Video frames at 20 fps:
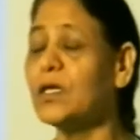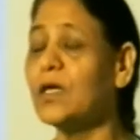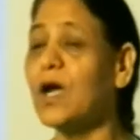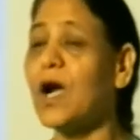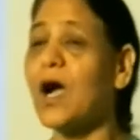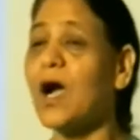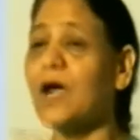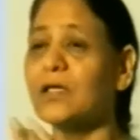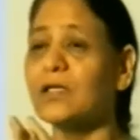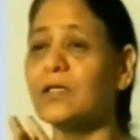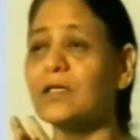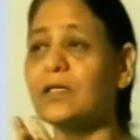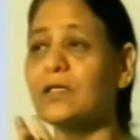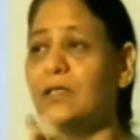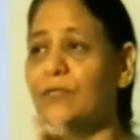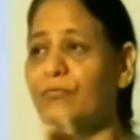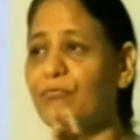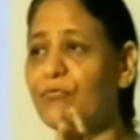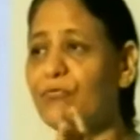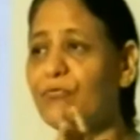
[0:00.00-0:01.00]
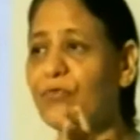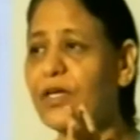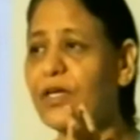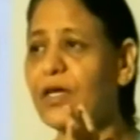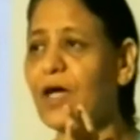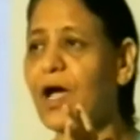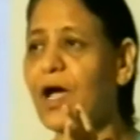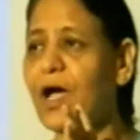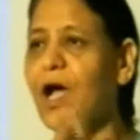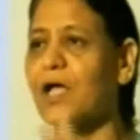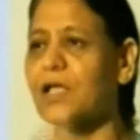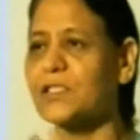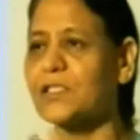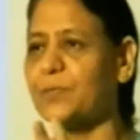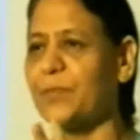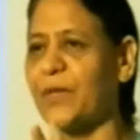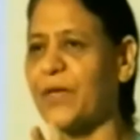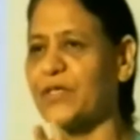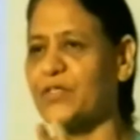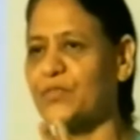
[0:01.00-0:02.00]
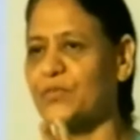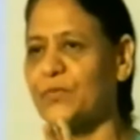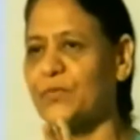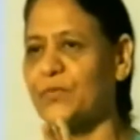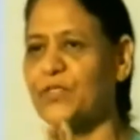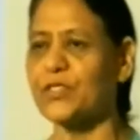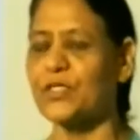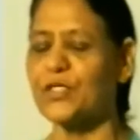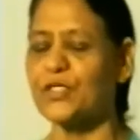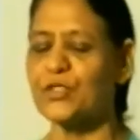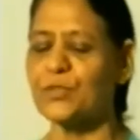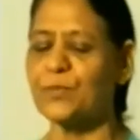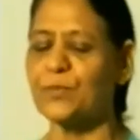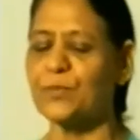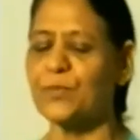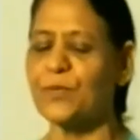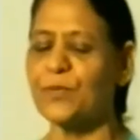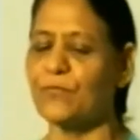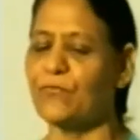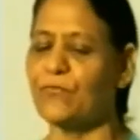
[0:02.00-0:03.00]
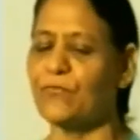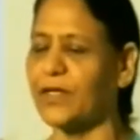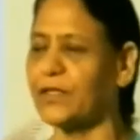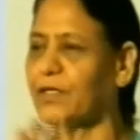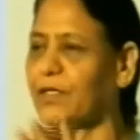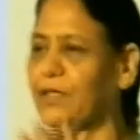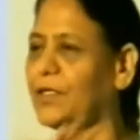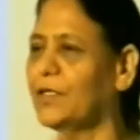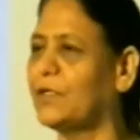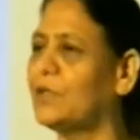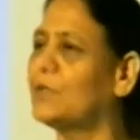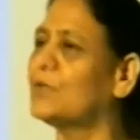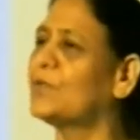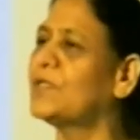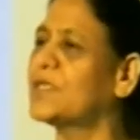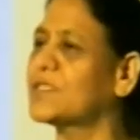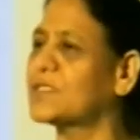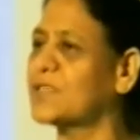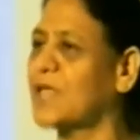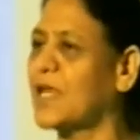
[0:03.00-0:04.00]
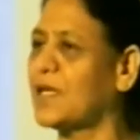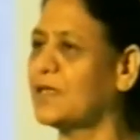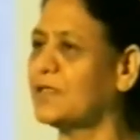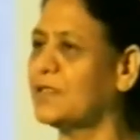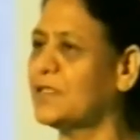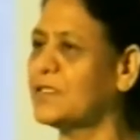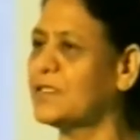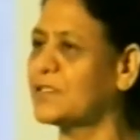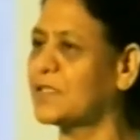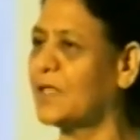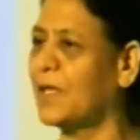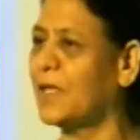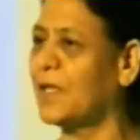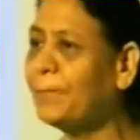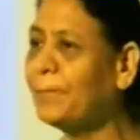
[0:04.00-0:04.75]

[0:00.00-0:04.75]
are the different aspects which need to be reflected into the salary slip,